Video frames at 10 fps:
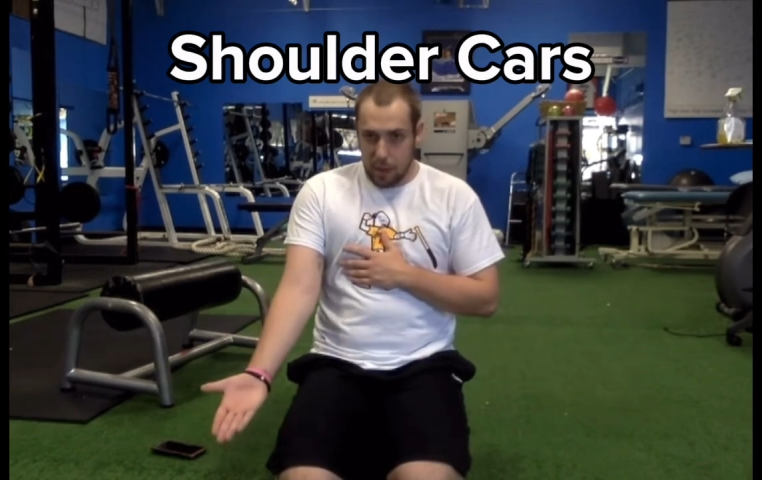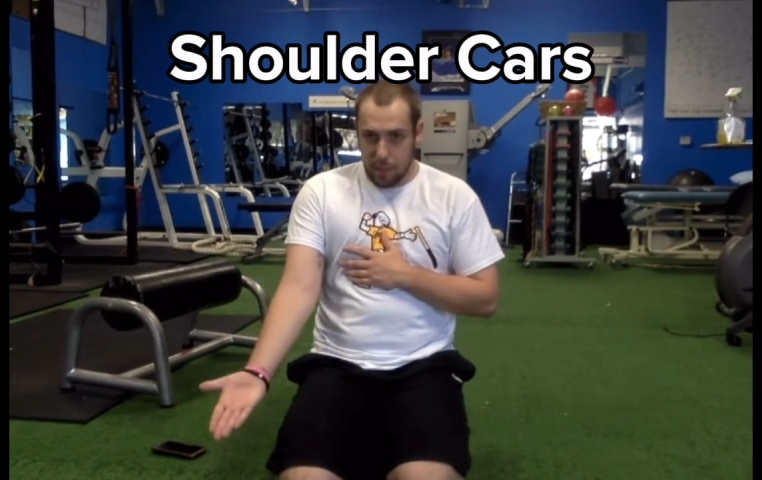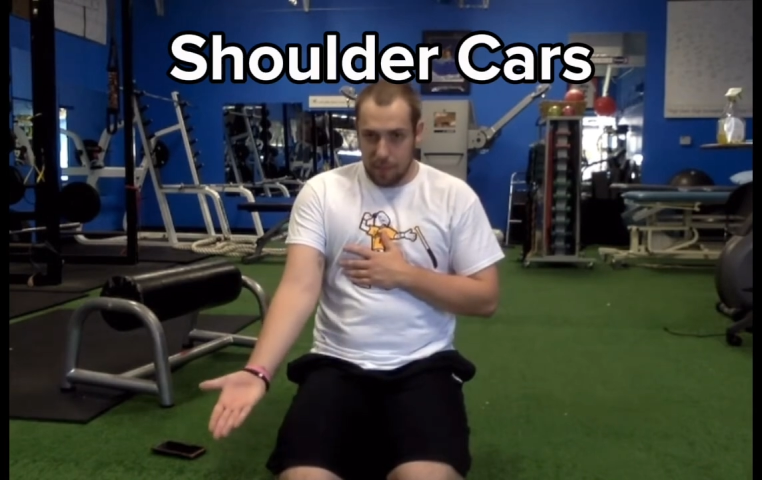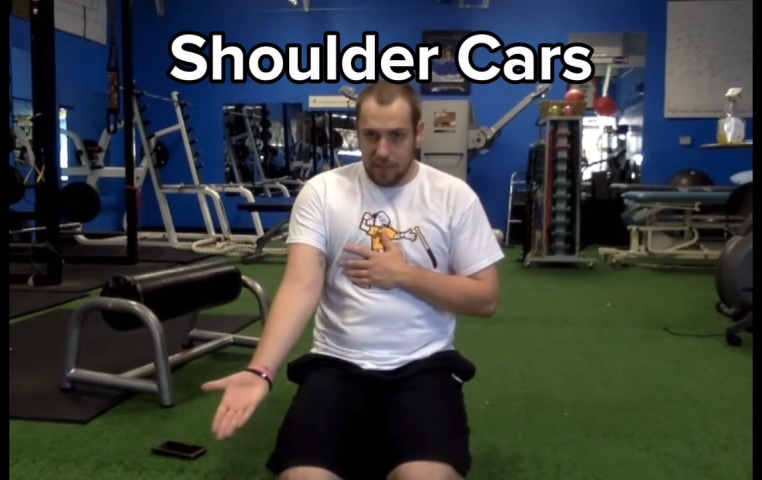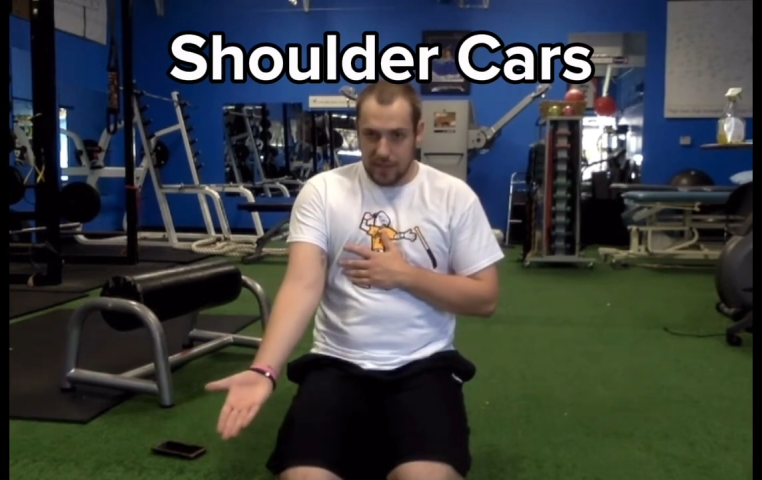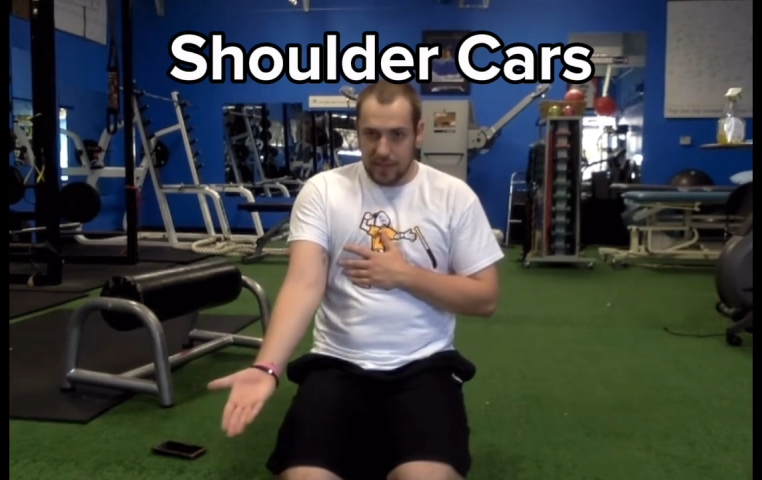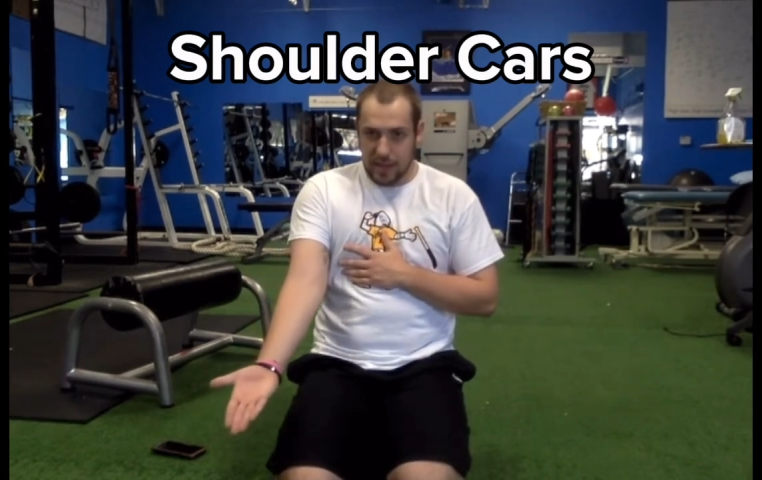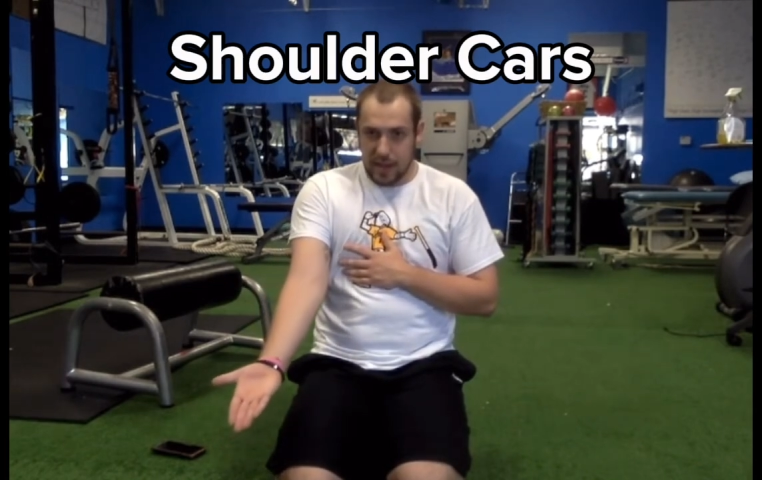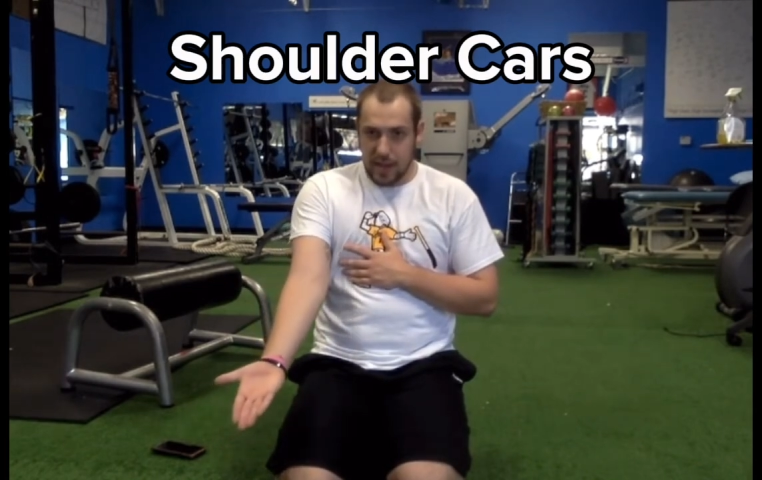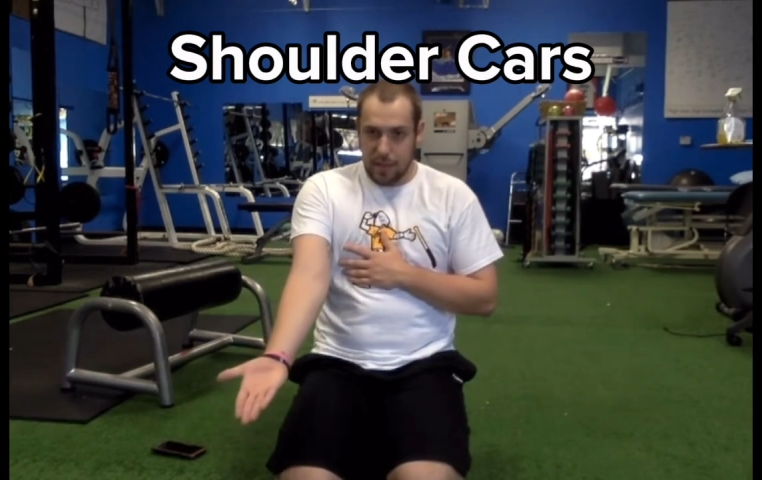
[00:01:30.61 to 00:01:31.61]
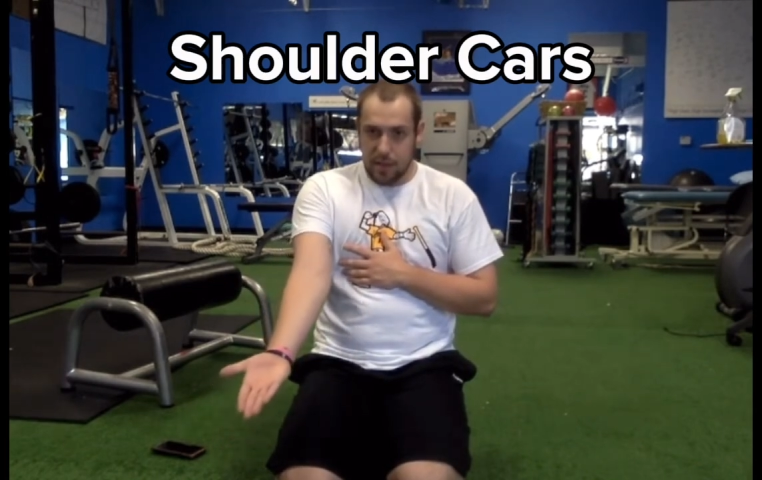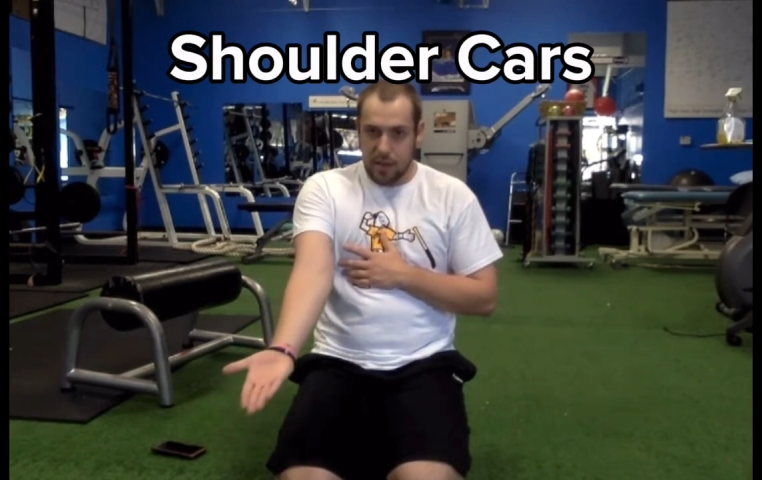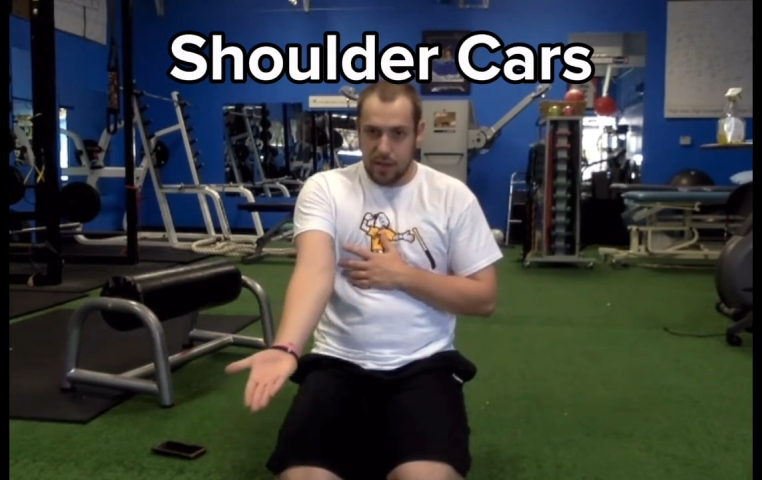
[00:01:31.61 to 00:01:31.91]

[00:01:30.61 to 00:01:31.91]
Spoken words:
palm facing up,